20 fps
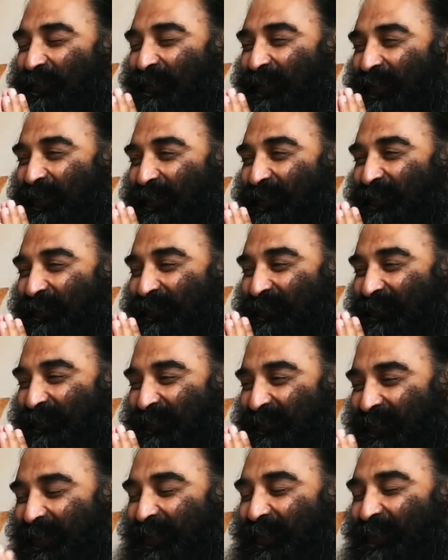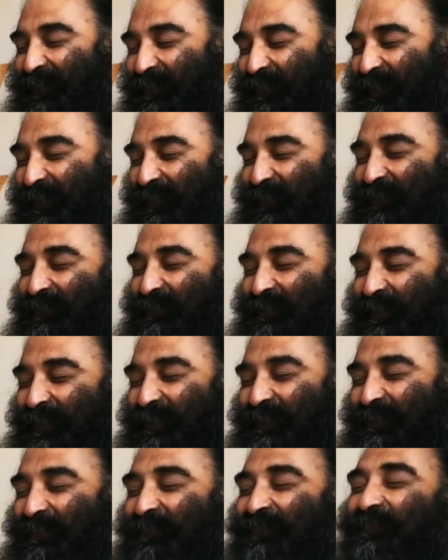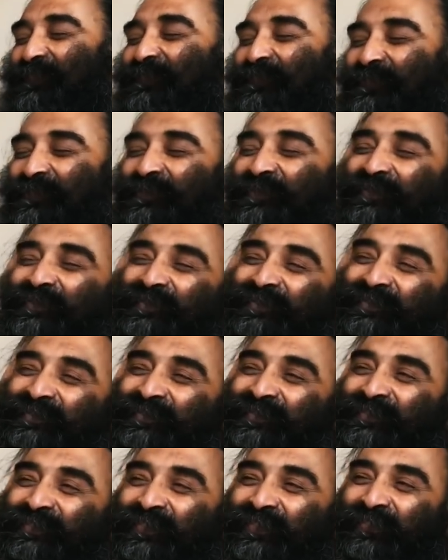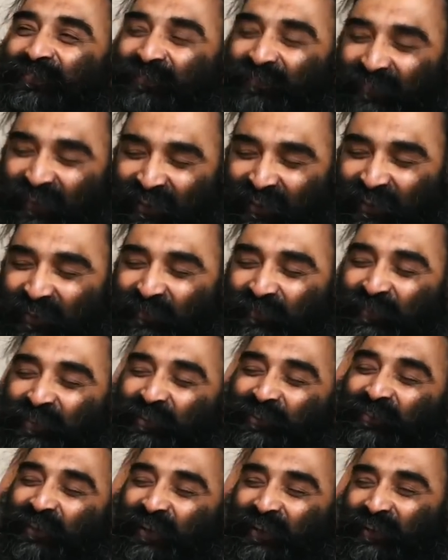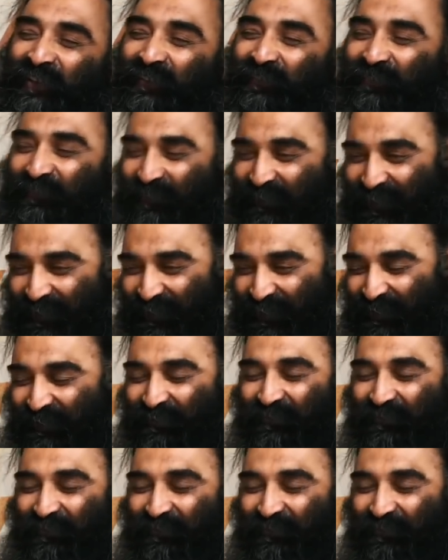Thank you, Marco. Thank you. Welcome, please. Welcome.